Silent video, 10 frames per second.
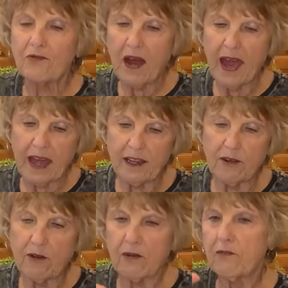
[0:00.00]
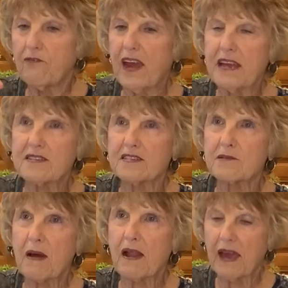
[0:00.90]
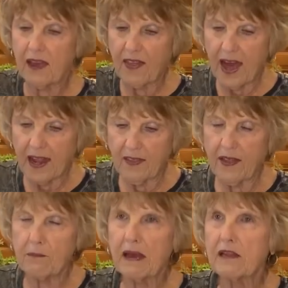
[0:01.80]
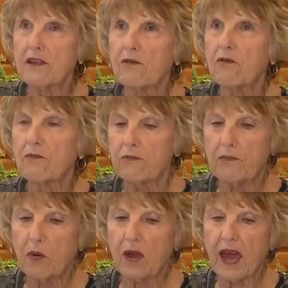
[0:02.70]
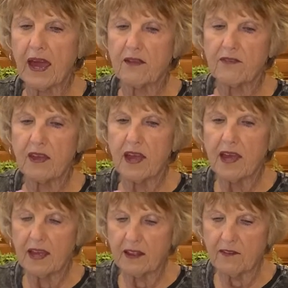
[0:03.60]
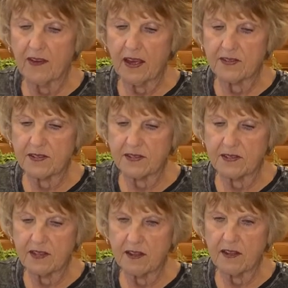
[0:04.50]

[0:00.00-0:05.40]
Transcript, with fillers: I had little vases about like that and then made little bouquets in the vases.